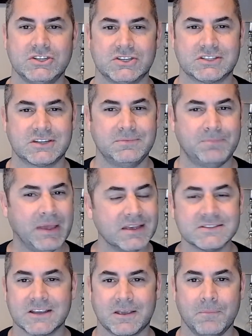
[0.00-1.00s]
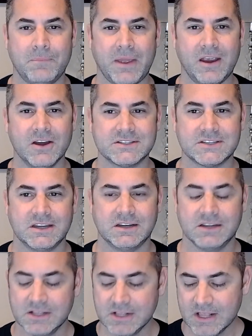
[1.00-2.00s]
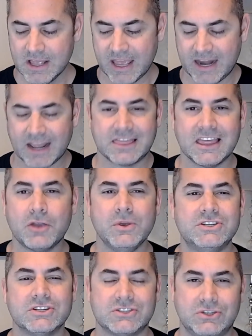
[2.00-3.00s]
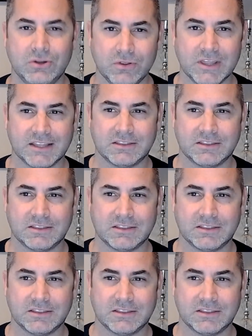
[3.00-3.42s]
just pales in comparison. And I think we just do that,